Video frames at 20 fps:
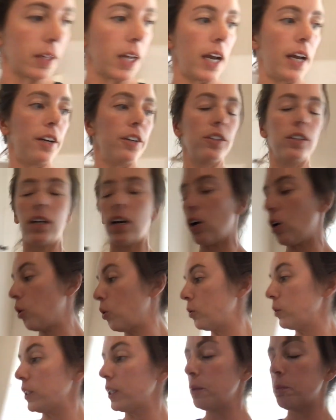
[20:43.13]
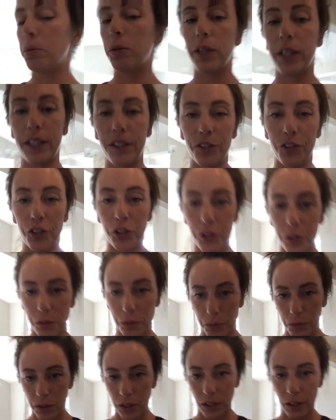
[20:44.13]
I only put in
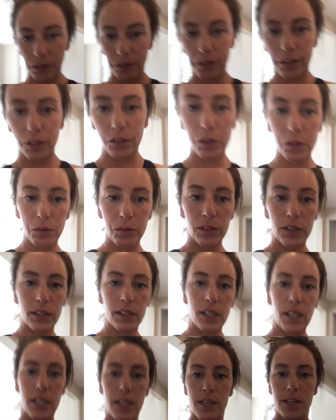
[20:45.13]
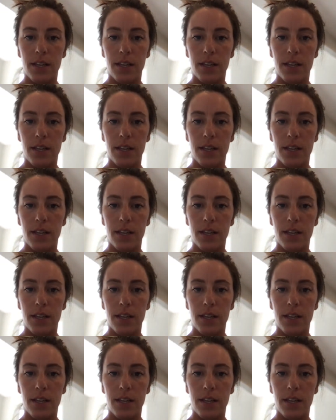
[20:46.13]
2 of those